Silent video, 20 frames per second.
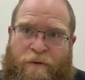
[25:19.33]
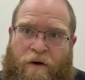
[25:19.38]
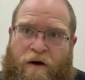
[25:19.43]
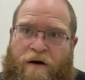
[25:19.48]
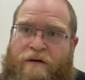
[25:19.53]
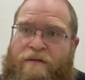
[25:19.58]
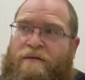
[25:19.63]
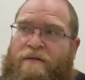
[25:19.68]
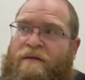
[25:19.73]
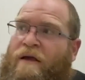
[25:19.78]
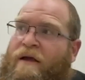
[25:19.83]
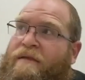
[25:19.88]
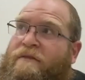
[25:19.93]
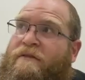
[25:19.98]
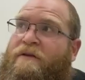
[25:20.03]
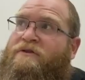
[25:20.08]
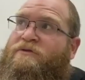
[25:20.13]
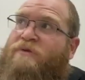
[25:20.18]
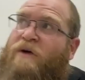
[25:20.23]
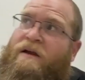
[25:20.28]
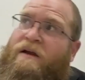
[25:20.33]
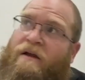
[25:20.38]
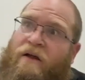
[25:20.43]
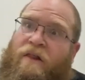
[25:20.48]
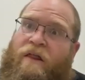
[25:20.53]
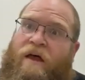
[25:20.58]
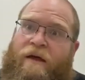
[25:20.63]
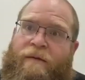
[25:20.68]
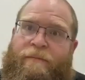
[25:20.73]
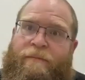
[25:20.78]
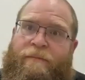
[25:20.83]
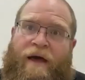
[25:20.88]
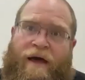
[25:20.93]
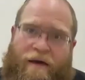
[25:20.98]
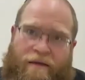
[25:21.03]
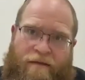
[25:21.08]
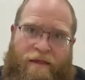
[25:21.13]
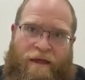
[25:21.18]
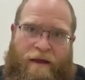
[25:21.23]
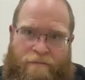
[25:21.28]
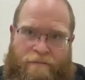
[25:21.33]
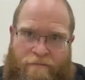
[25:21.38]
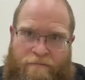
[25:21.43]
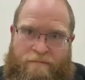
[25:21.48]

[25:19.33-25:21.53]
part to try to climb back to